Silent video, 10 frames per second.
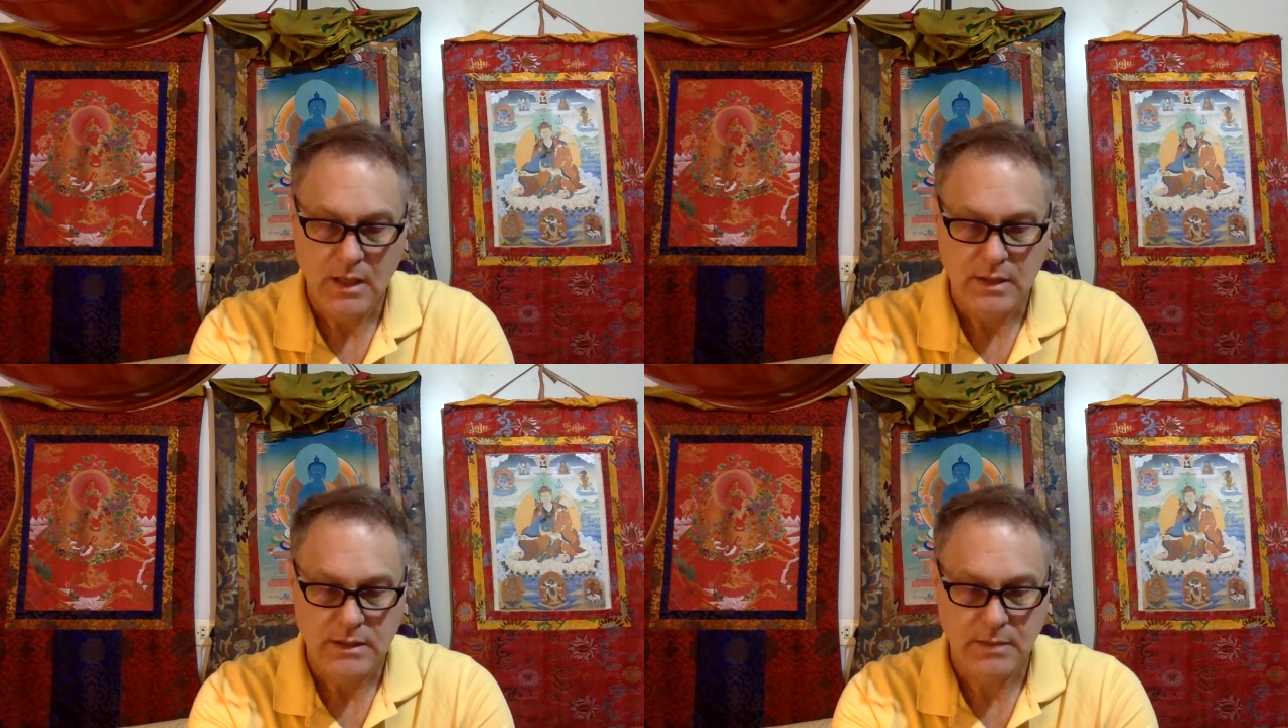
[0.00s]

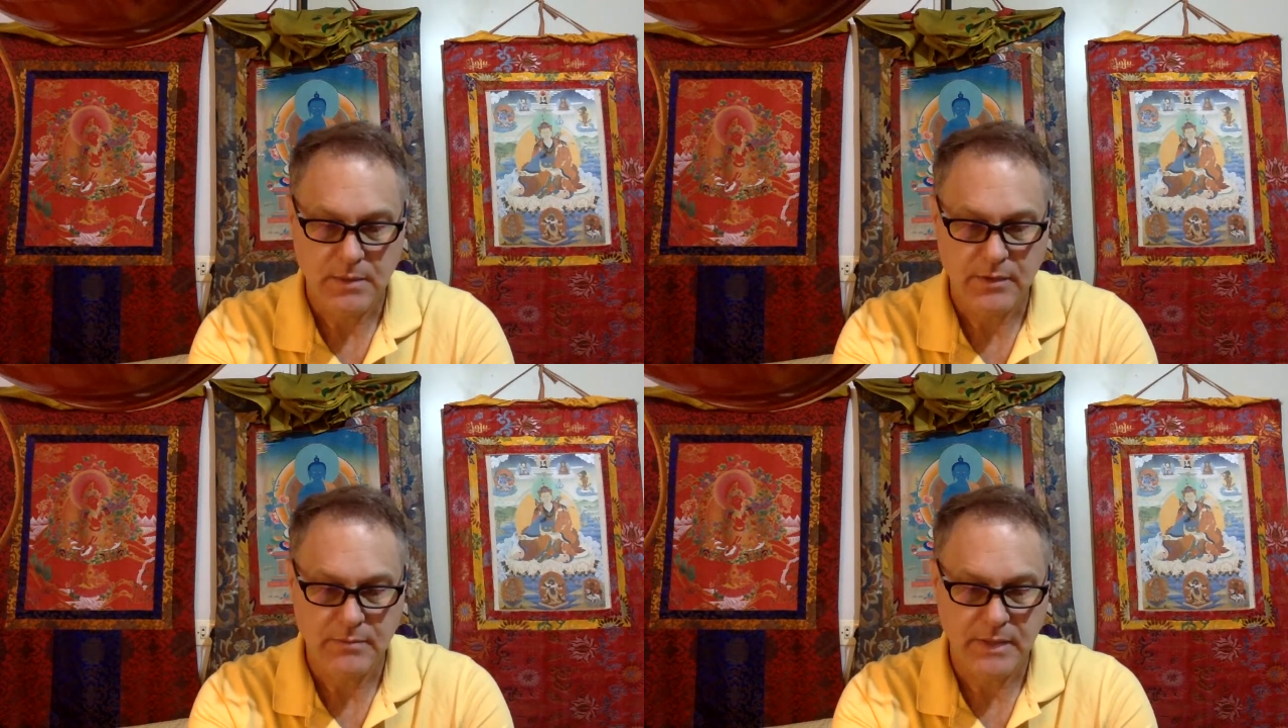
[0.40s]
Some
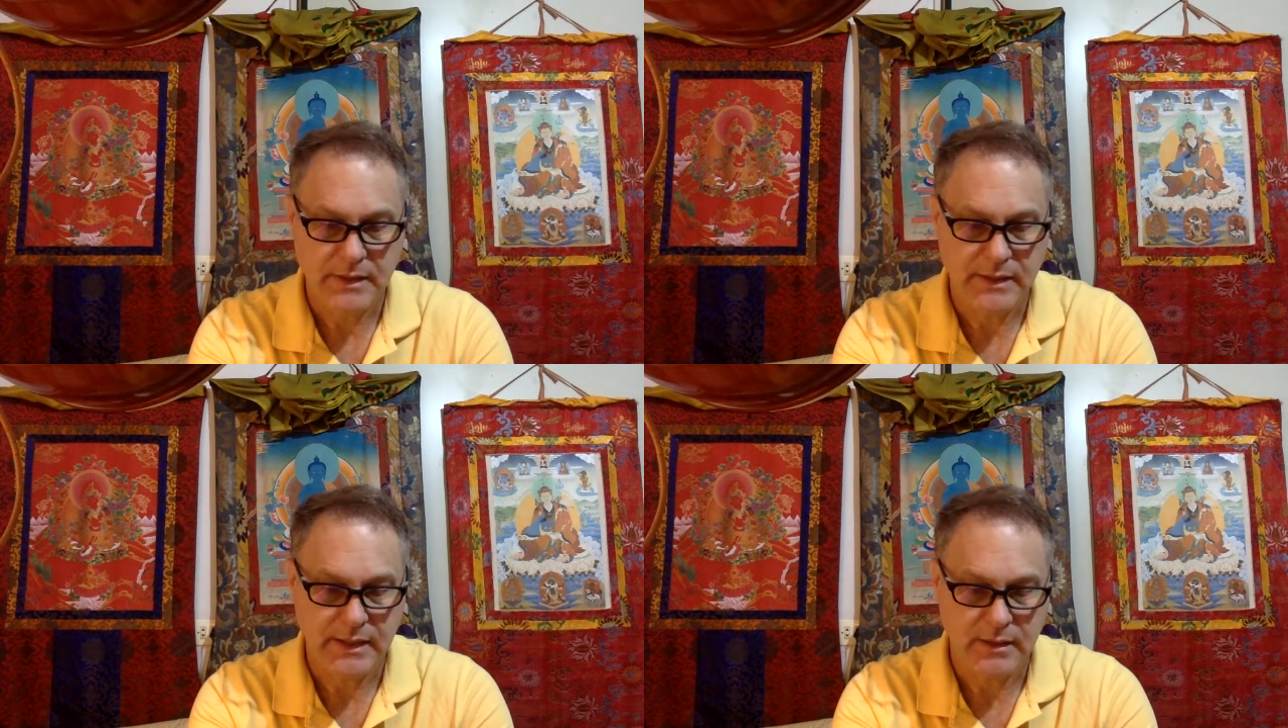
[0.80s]
other
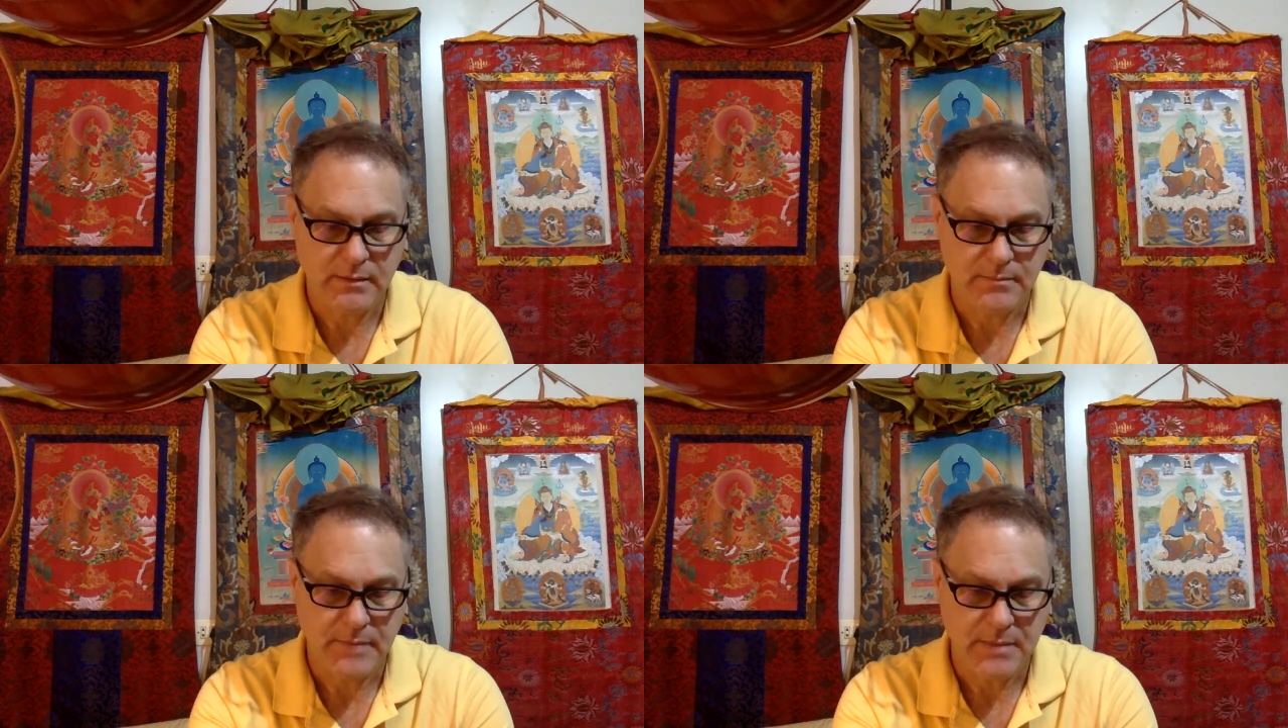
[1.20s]

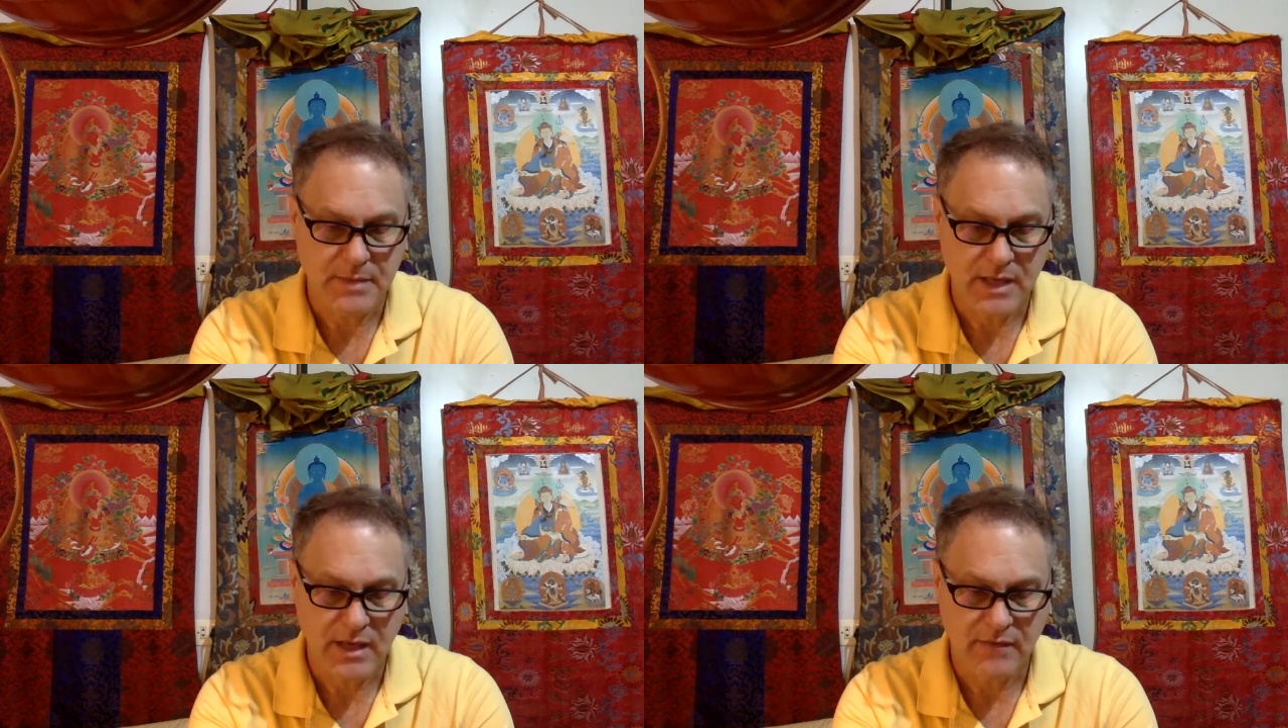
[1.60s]
meditator may
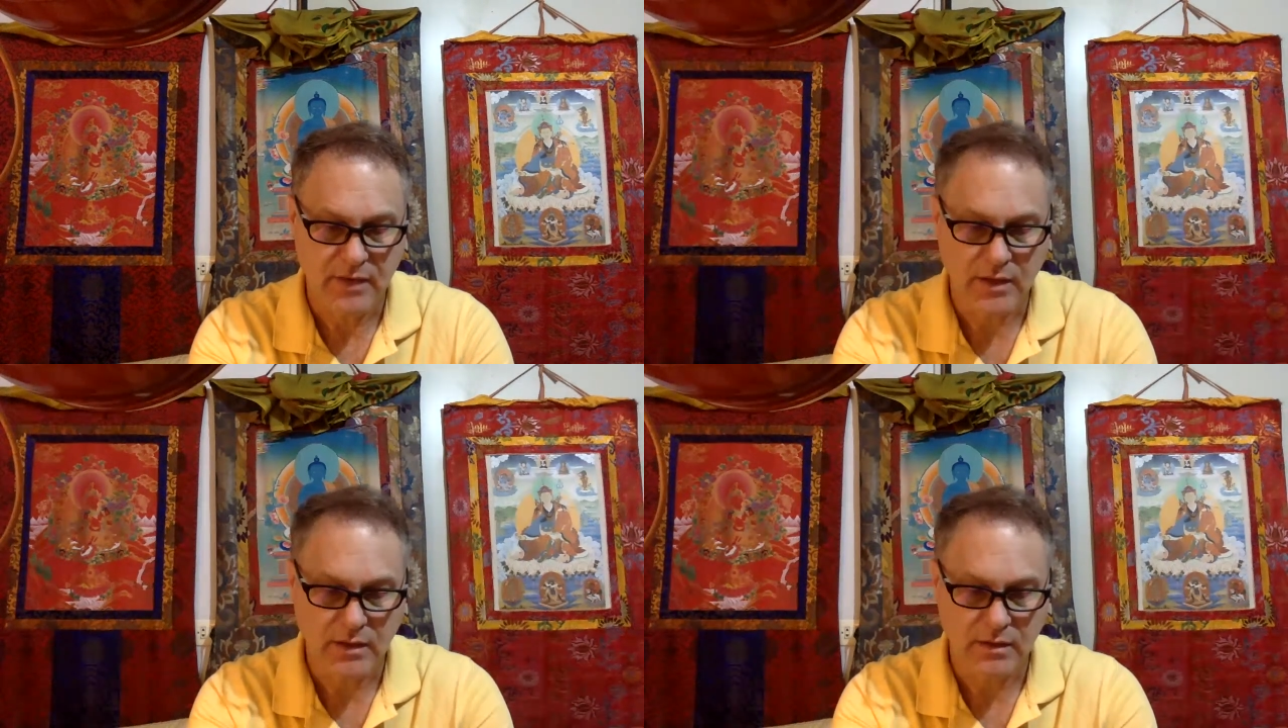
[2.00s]
behave
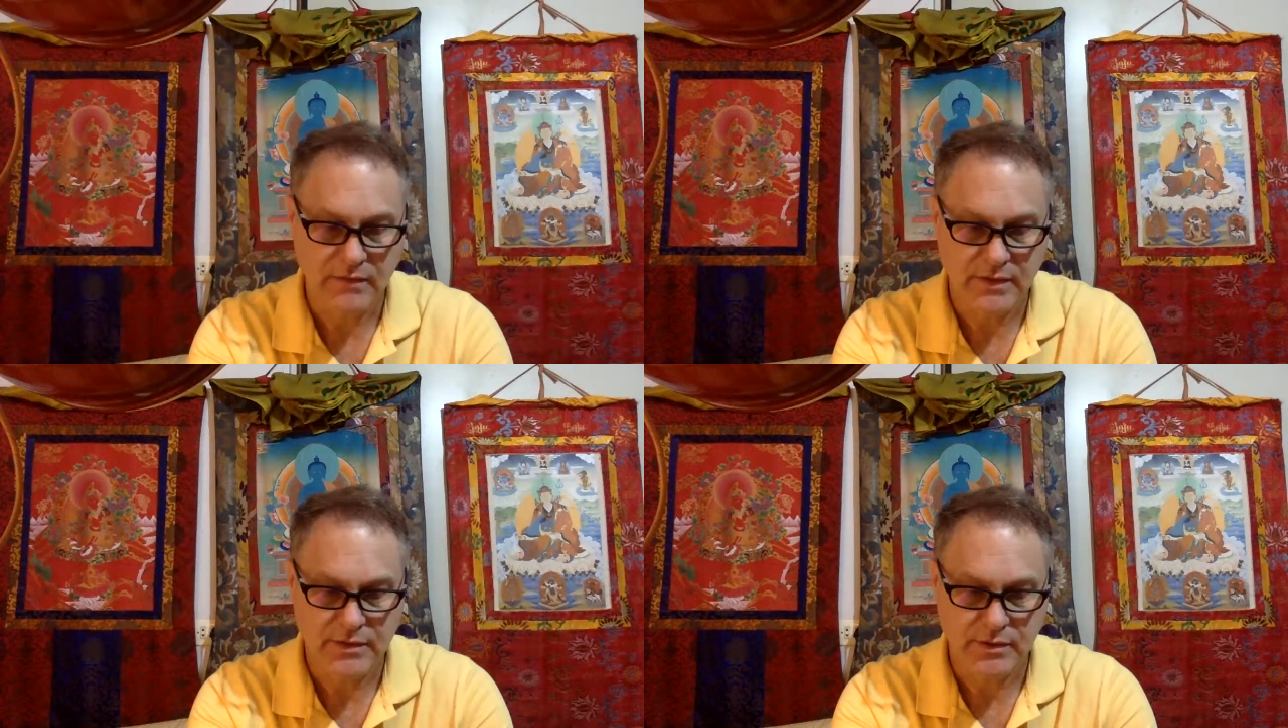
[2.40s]

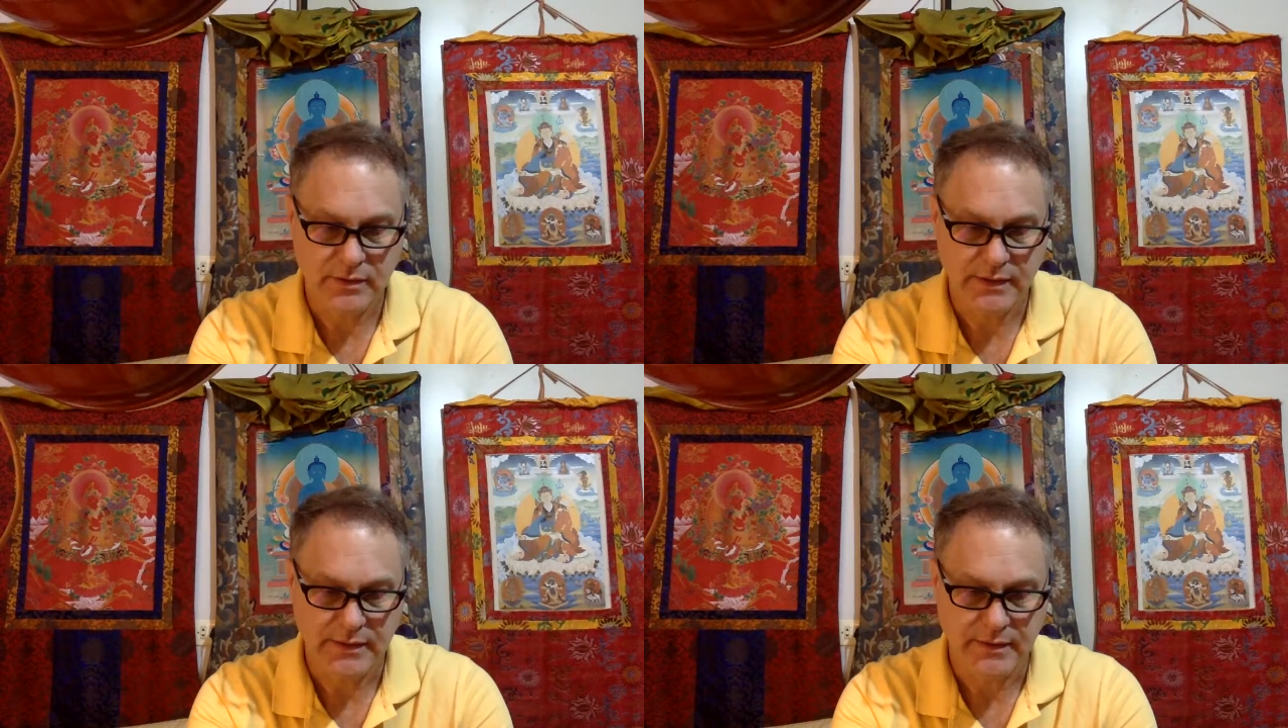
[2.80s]

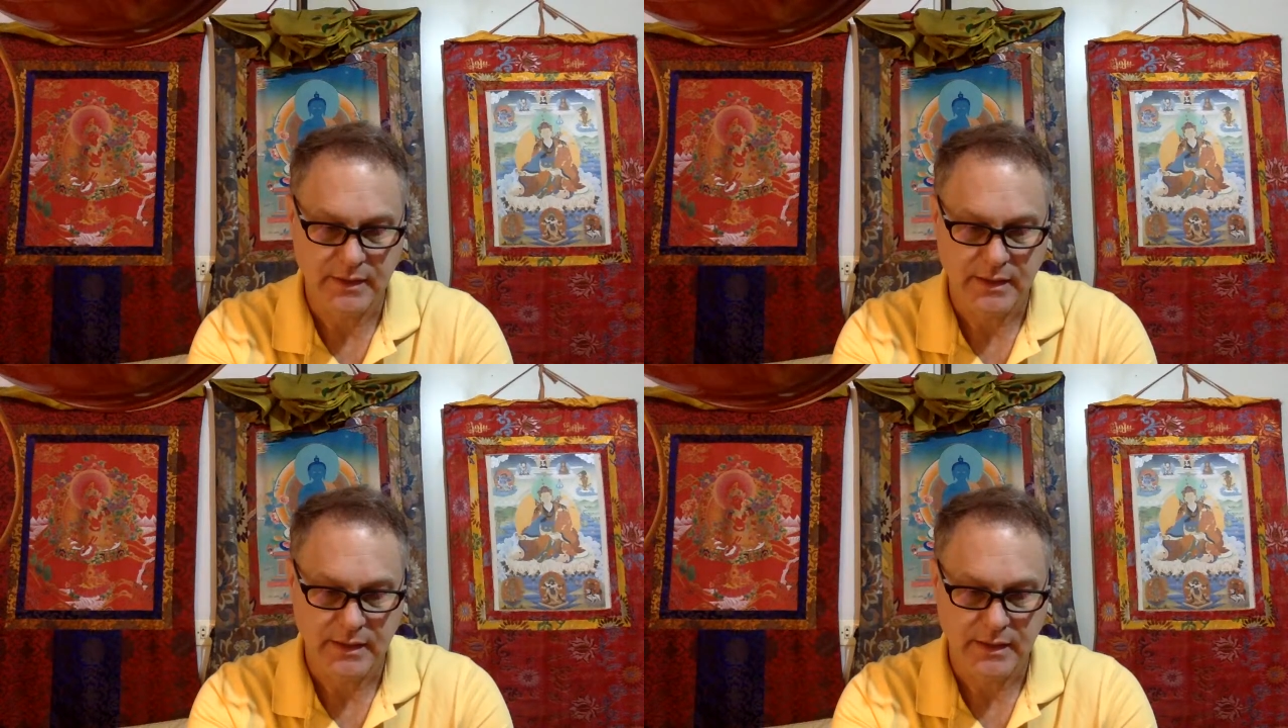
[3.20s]
unconventionally,